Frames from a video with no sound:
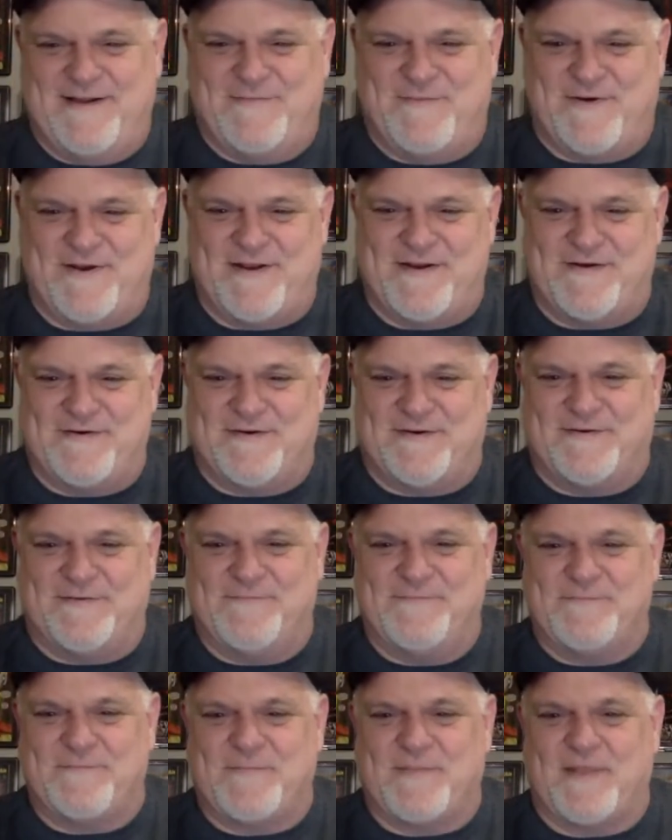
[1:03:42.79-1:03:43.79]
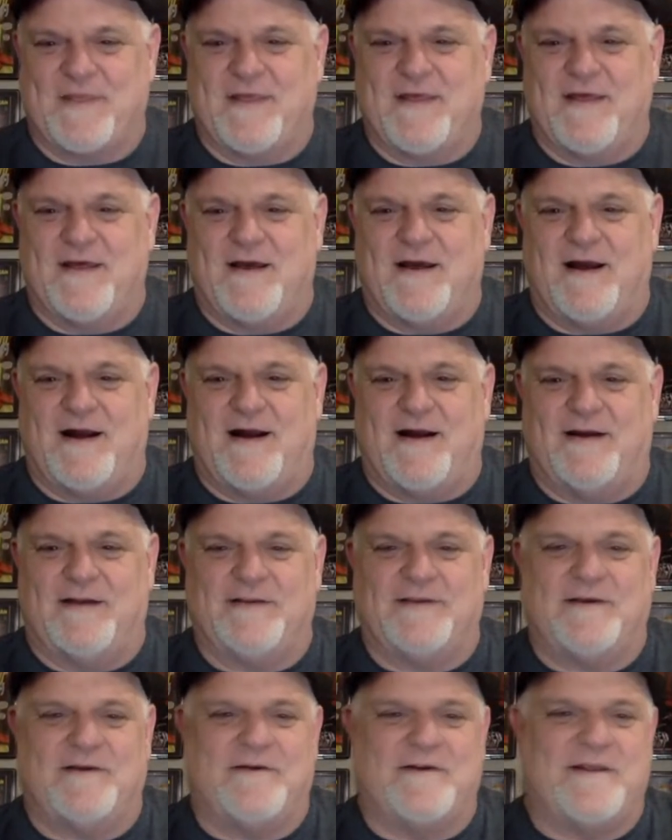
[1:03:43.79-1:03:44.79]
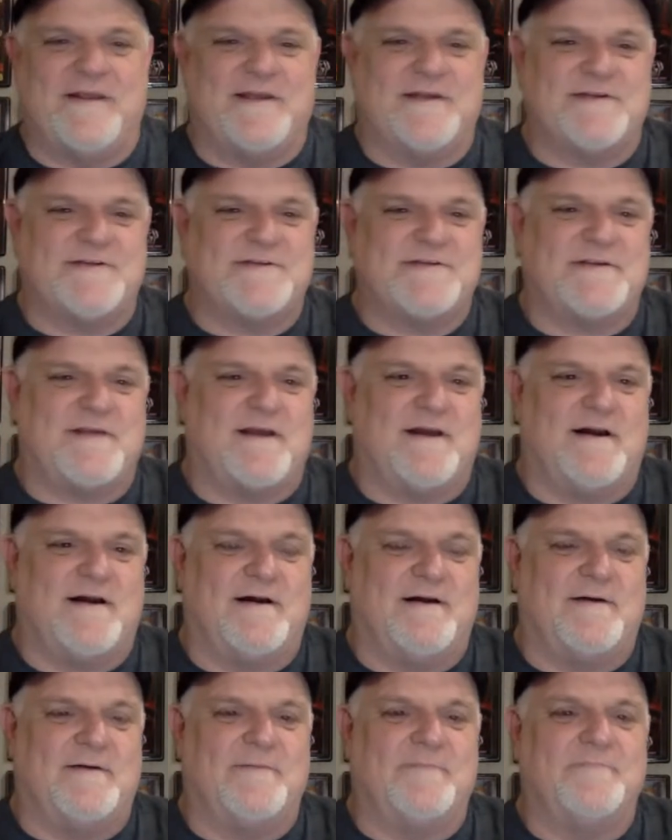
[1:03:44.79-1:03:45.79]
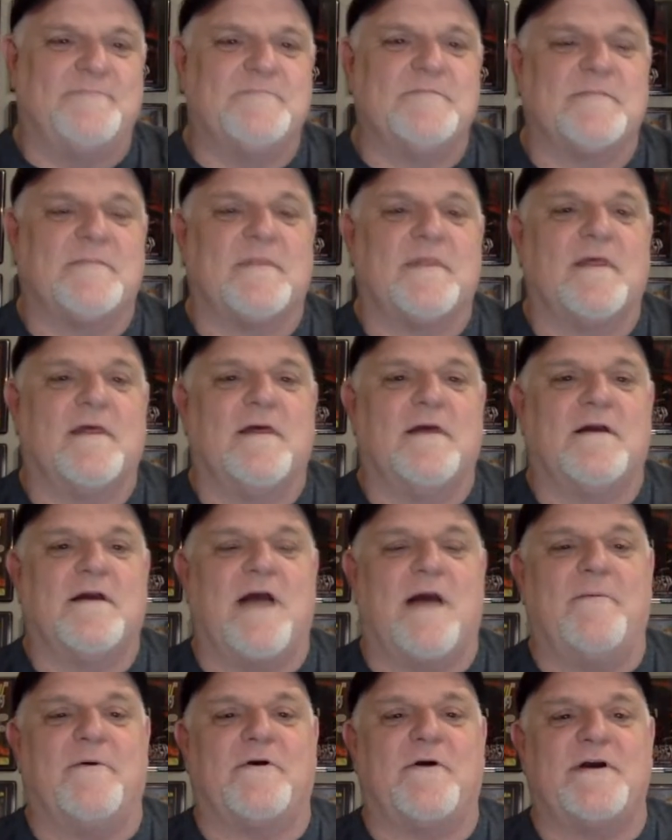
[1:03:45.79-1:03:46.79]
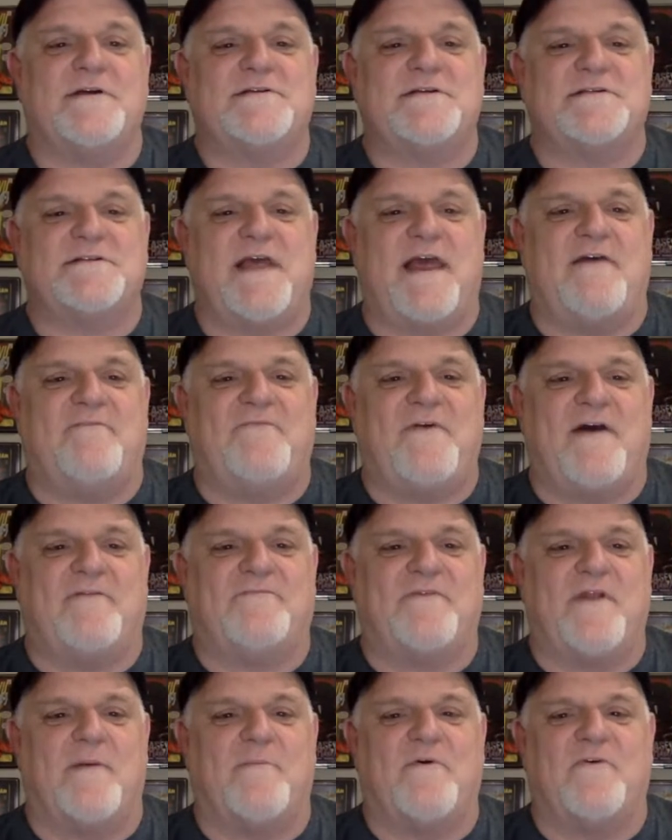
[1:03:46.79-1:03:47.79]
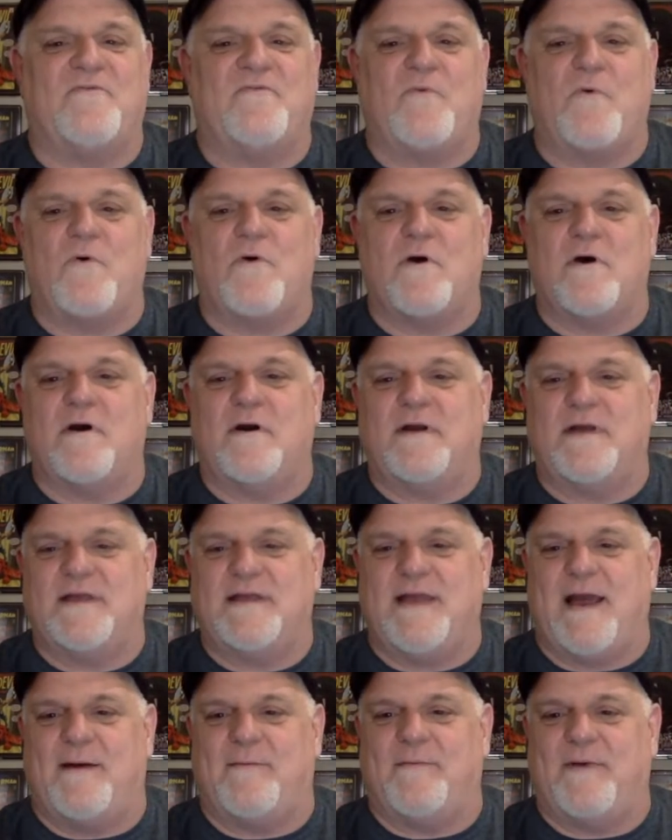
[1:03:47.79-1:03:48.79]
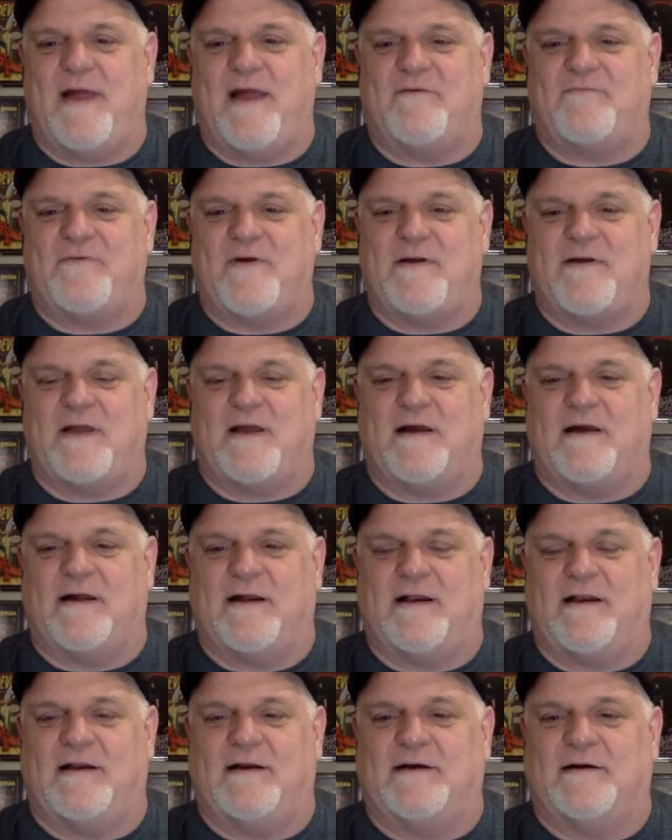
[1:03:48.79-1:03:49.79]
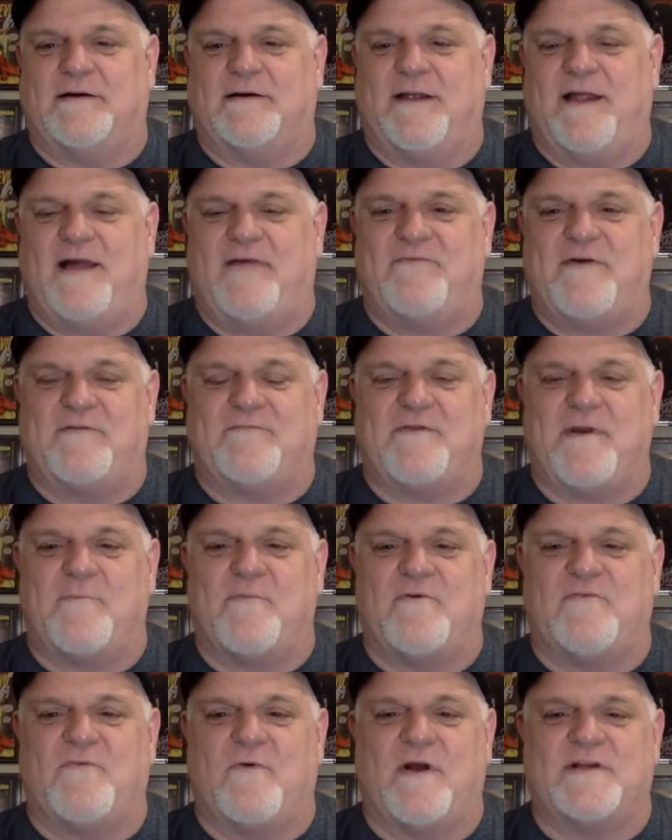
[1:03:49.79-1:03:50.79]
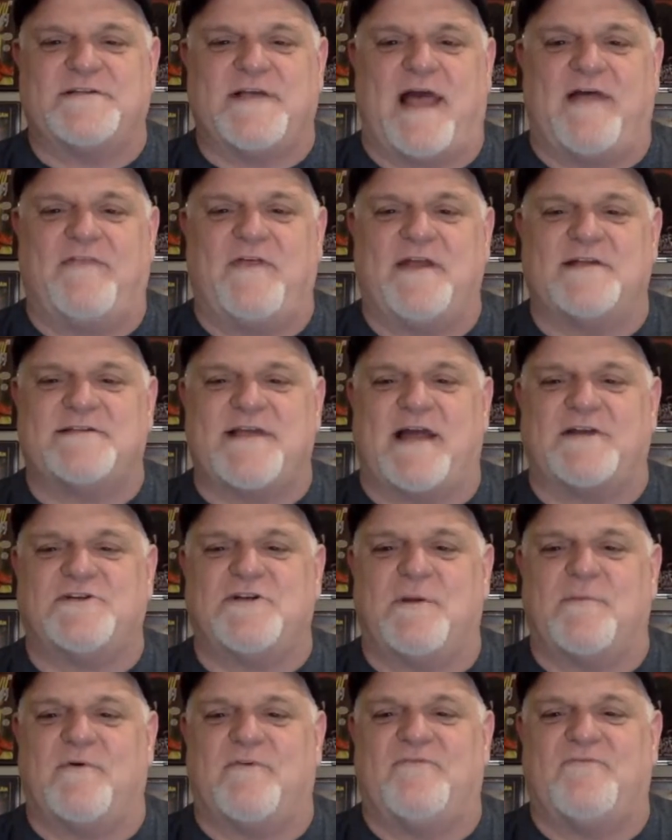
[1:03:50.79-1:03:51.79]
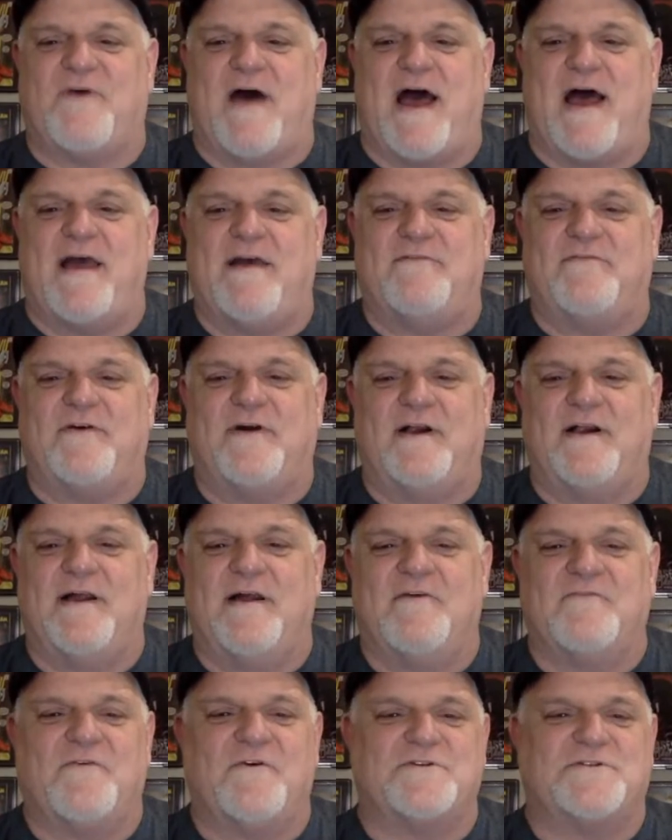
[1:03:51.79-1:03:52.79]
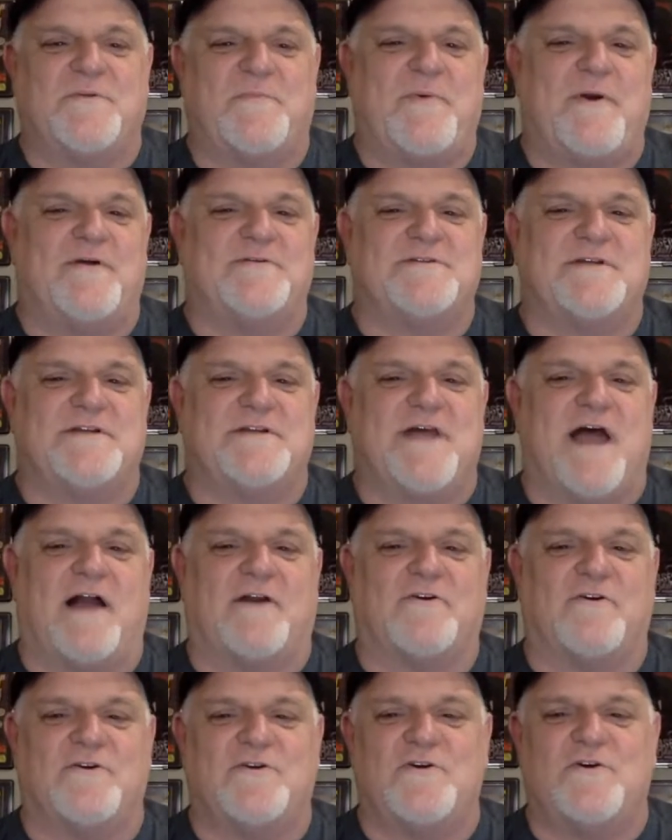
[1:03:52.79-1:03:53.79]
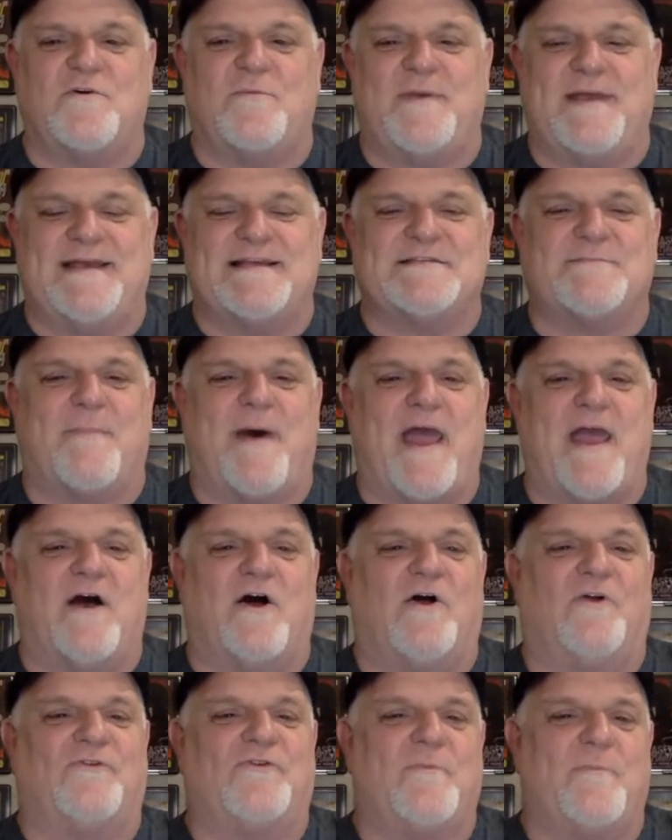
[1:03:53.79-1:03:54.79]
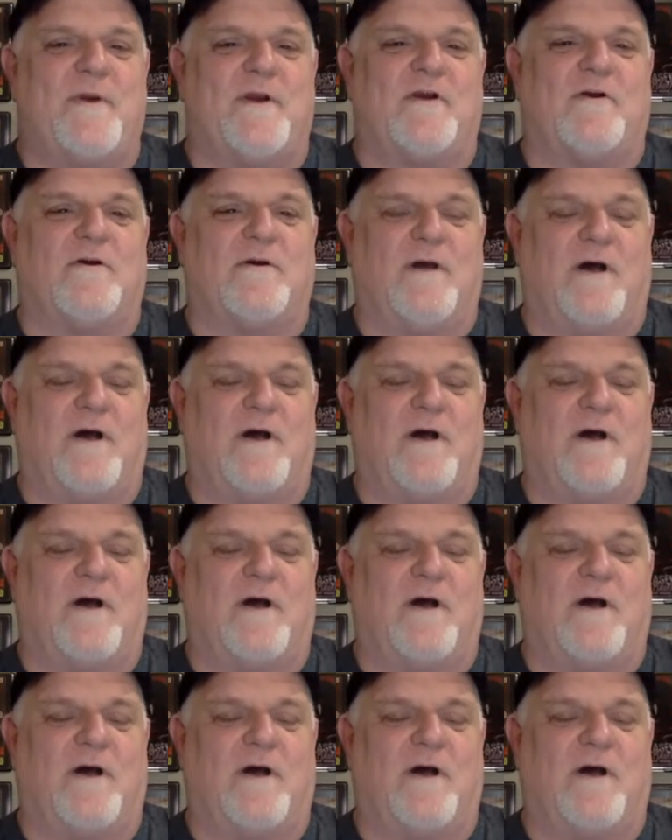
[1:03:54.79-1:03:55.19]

Pretty cool. There it is. Comic Race is FF number 4. Yep. FF number 4. I think it's actually number 5. First appearance of Dr. Doom is my ultimate